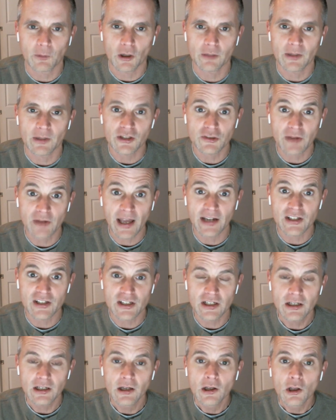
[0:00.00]
as part of my
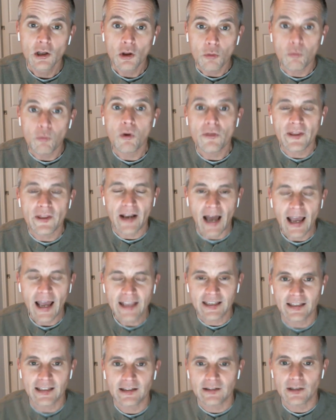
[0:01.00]
strategy, well, then
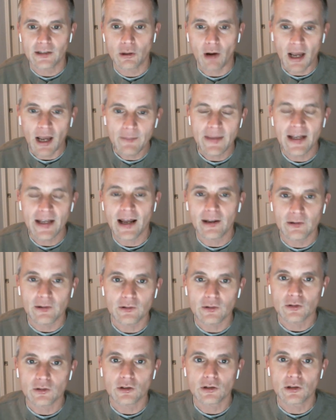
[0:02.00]
I can, you know, I may
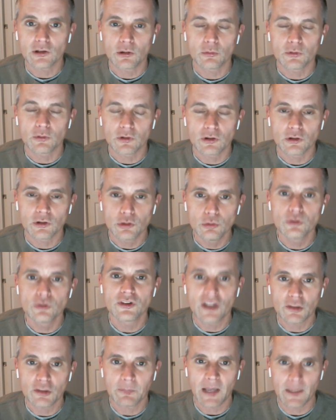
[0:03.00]
not, you know,
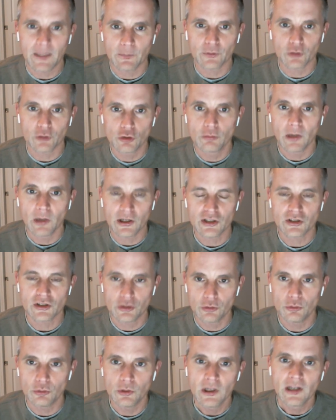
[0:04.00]
use this paper too
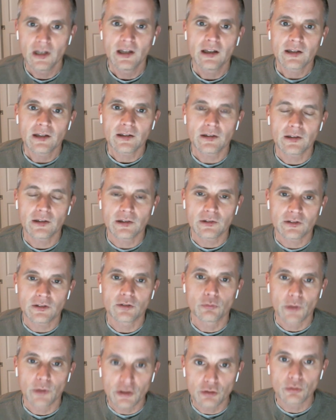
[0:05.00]
much to
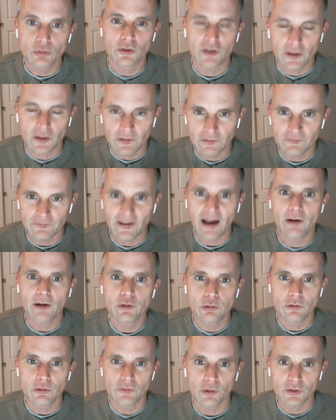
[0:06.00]
to reduce the
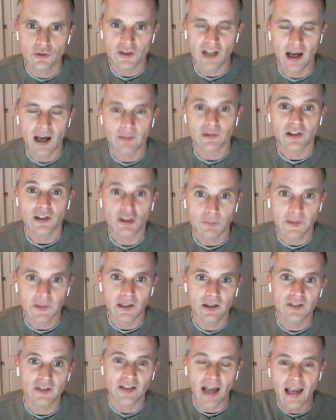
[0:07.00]
value of those anomalies
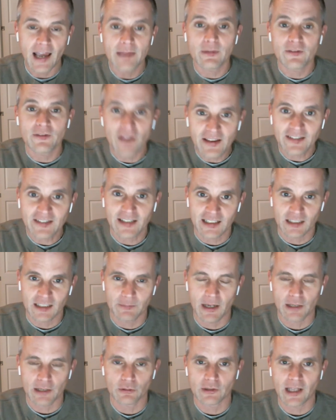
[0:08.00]
because I am investing in
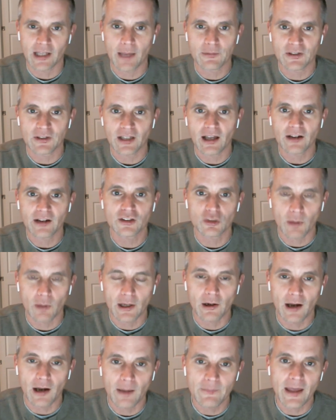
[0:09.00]
the microcap stocks.
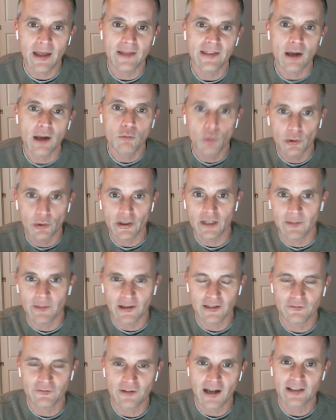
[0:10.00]
So I don't, I'm not that worried
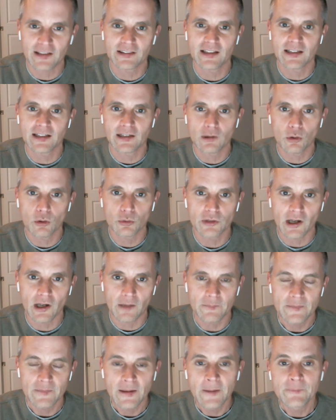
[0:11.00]
about the fact that they didn't hold
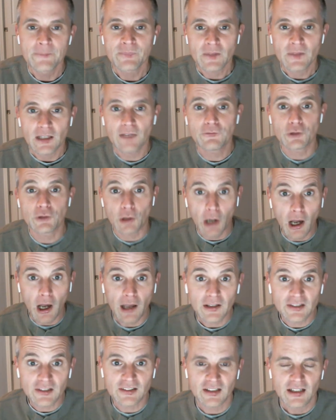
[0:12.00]
up. If you're
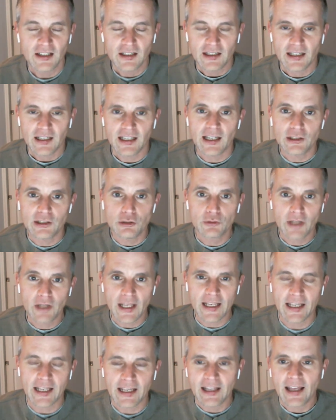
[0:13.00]
us and you
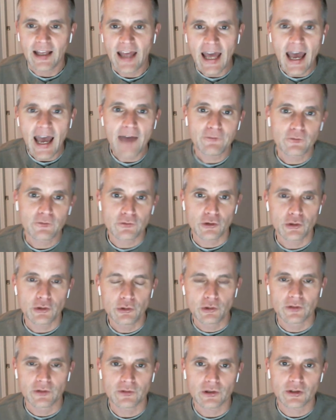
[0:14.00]
take half of your
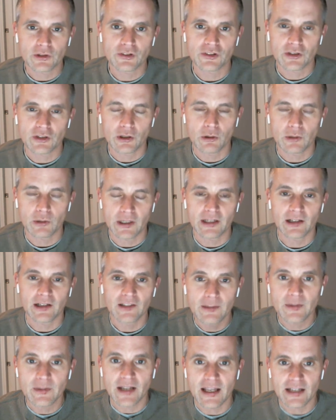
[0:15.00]
universe, you know, and
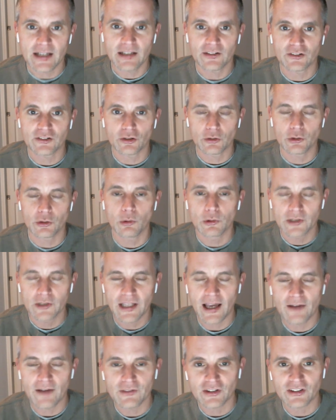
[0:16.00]
eliminate it, so you
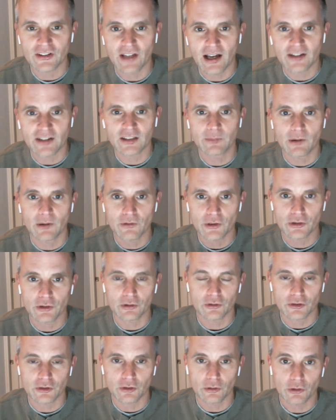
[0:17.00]
only have the stocks above
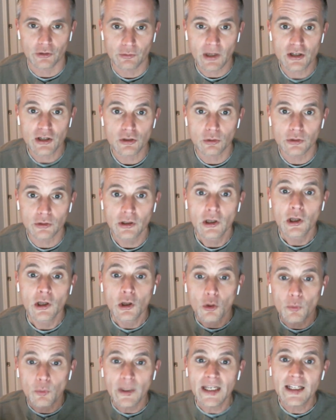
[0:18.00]
a certain threshold,
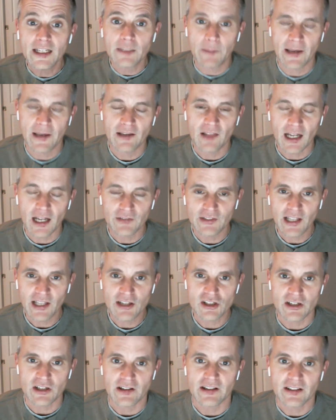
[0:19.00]
we need to pay a lot of
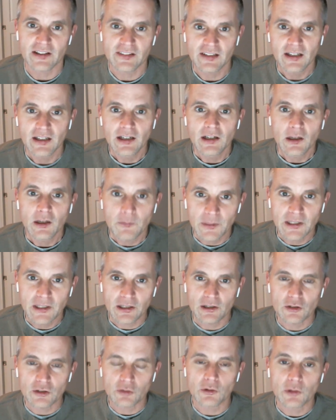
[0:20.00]
attention to this
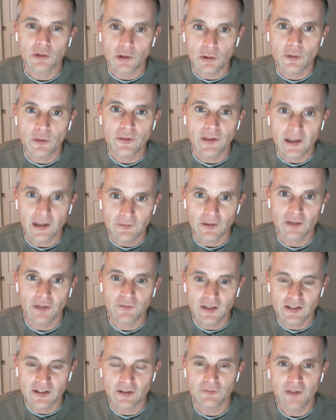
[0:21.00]
because, you know, if,
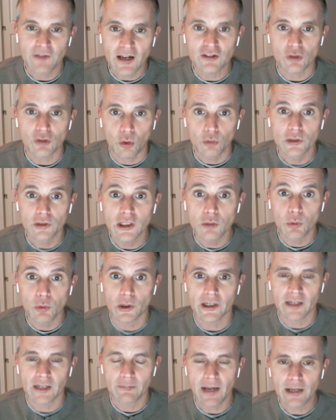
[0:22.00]
if these effects only
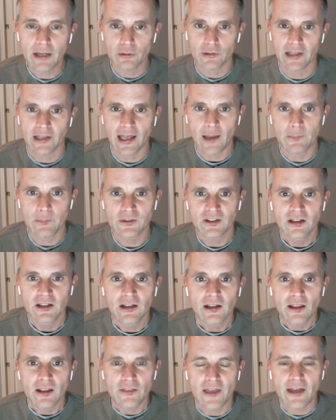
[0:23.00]
work in microcaps,
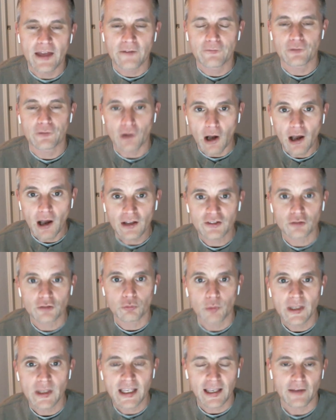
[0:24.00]
then for
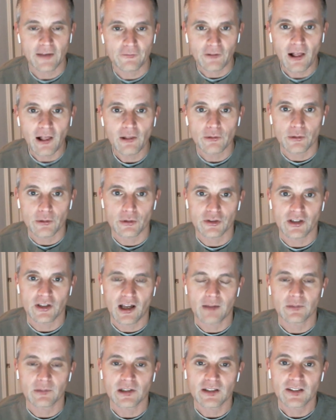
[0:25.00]
us, we can't follow those
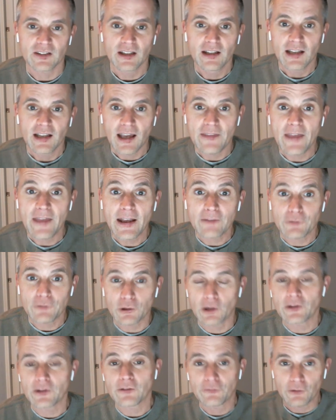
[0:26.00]
anomalies. And then if
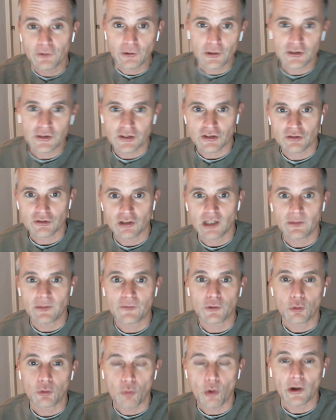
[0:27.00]
you're on the furthest
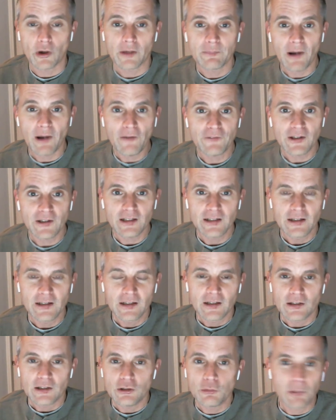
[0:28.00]
extreme, if you're Warren Buffett,
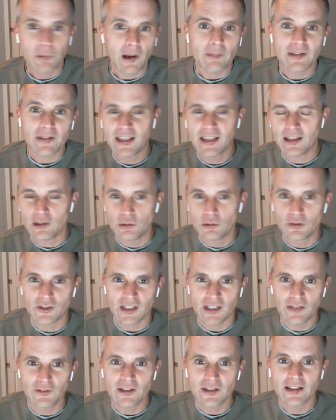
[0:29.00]
you probably can't
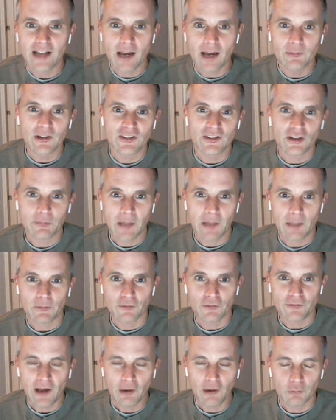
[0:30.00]
use even the anomalies this
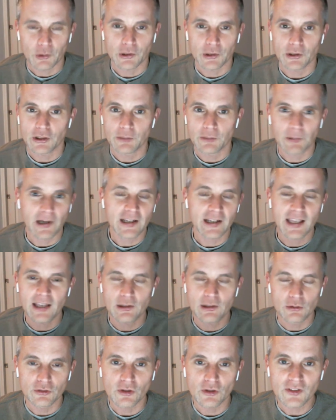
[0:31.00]
paper found were good. You probably
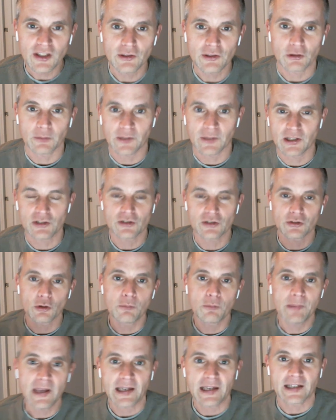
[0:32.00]
can't use those either because you're
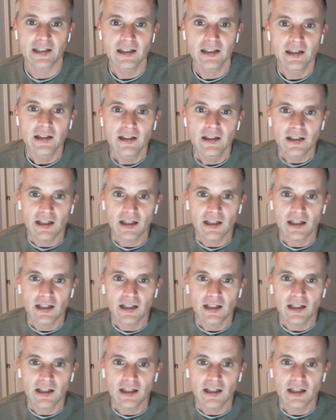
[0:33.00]
so big.